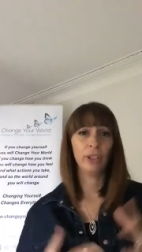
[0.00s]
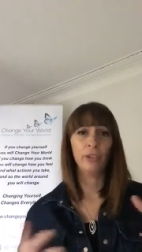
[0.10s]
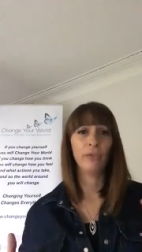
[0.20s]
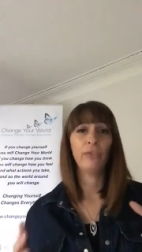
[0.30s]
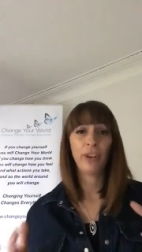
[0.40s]

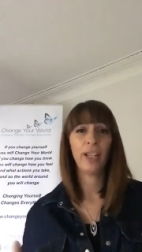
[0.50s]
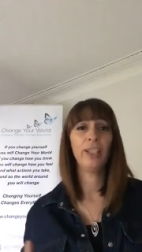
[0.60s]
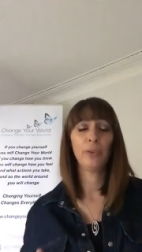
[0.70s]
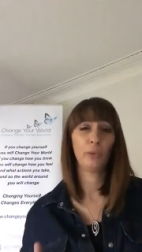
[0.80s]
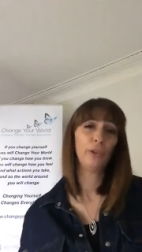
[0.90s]
You know,
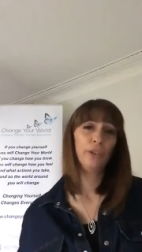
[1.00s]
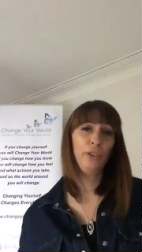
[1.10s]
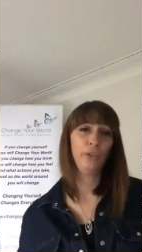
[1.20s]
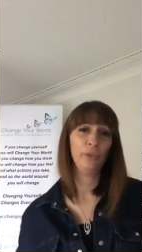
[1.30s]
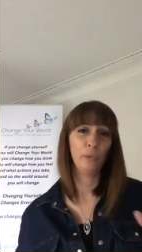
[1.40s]
find what
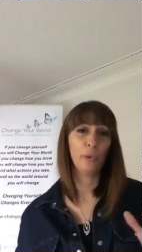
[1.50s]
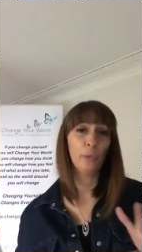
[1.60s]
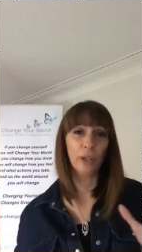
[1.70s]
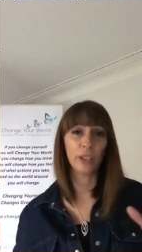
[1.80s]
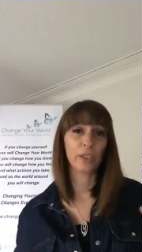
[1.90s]
you what
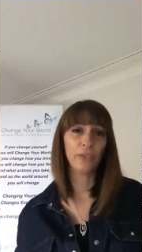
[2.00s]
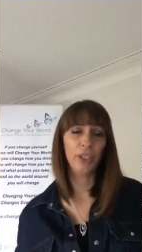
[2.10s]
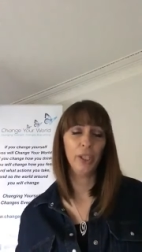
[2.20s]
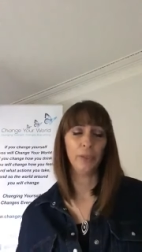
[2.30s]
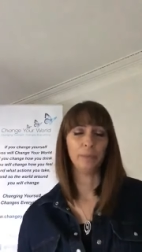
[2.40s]
works for
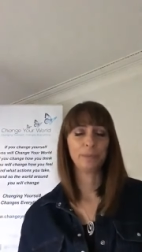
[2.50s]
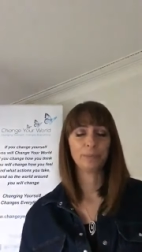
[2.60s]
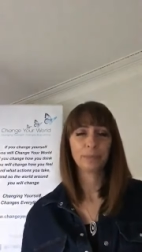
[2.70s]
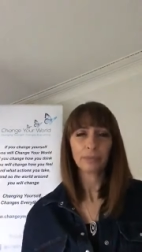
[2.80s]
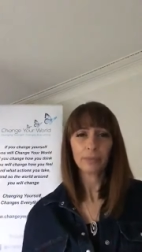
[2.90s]
you
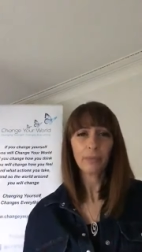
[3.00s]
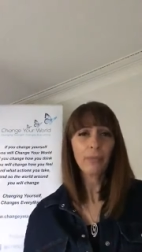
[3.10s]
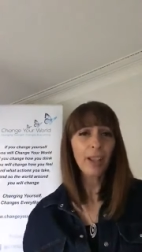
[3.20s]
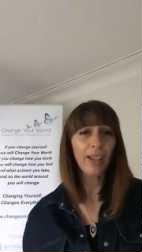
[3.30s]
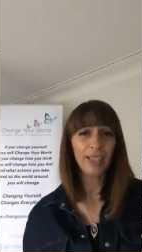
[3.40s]

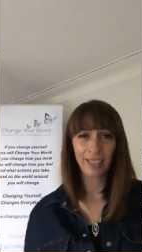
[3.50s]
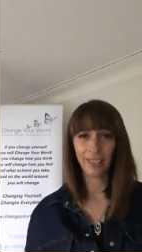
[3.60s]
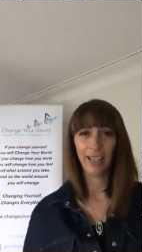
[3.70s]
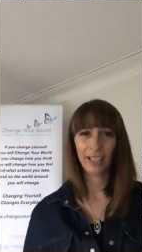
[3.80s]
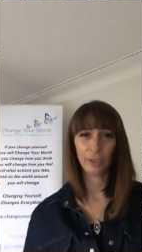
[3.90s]
and
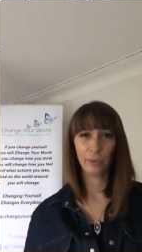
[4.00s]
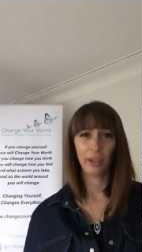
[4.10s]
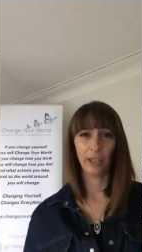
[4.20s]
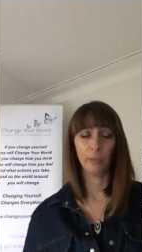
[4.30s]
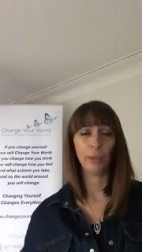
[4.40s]
connect
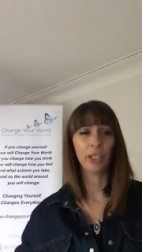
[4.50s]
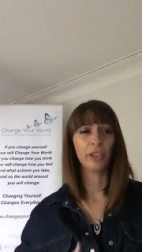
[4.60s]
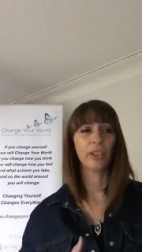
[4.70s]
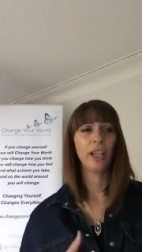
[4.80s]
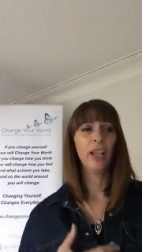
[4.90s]
with that
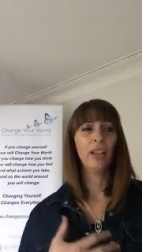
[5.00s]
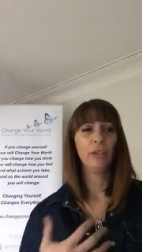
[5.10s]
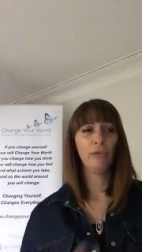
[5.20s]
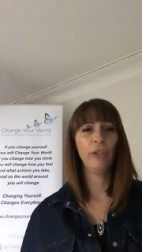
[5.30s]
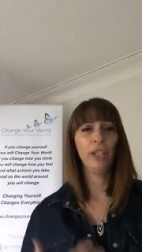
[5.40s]
because
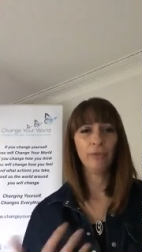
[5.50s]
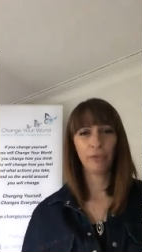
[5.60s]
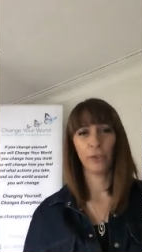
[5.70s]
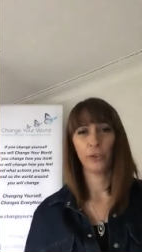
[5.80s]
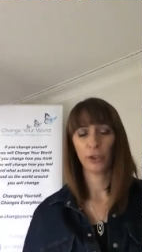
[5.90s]
the
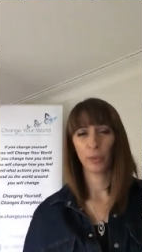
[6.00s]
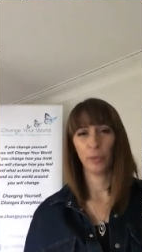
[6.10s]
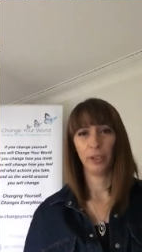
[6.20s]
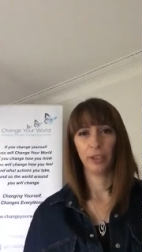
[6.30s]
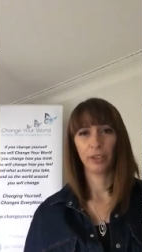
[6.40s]

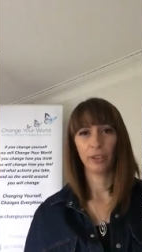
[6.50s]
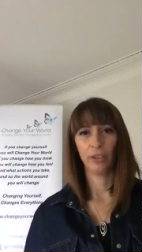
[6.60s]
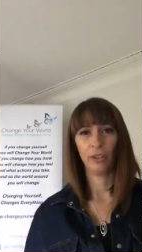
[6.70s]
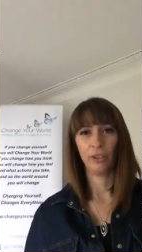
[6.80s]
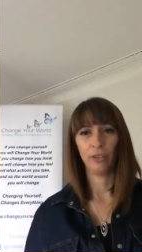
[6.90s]
reinforcement
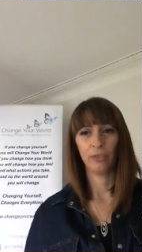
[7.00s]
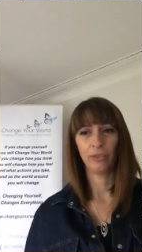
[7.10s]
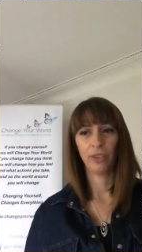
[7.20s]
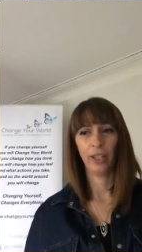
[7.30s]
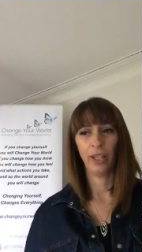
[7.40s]

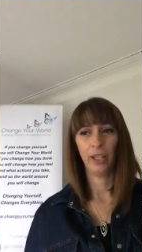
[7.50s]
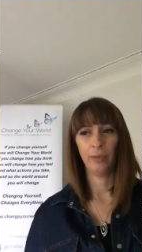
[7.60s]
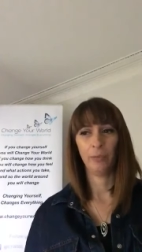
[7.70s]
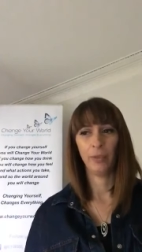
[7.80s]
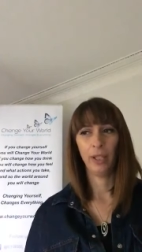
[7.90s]
of
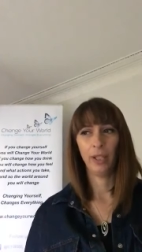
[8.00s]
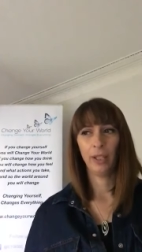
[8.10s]
um,